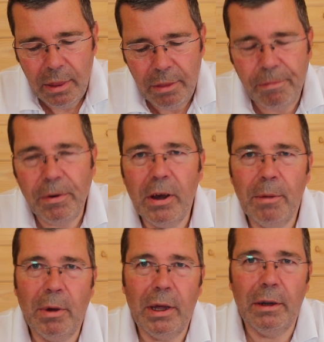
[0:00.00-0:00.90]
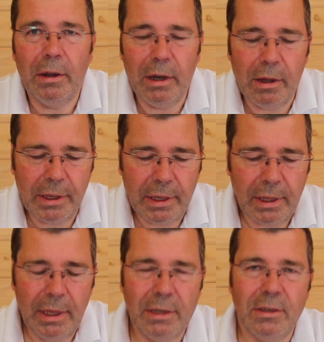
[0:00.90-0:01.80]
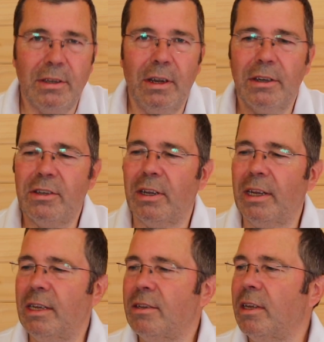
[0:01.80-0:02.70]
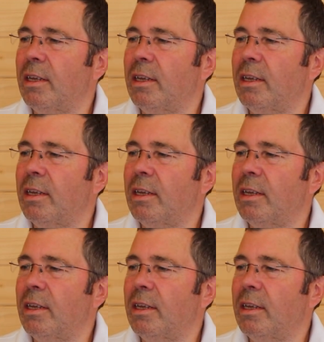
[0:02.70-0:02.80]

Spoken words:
The fire button I like, it's nice and easy,